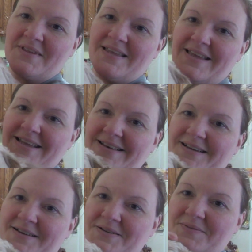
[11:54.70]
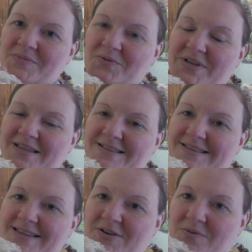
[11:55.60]
And but we can
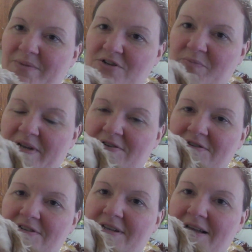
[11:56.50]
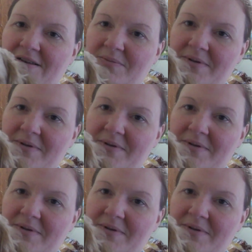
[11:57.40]
see her much better, and she got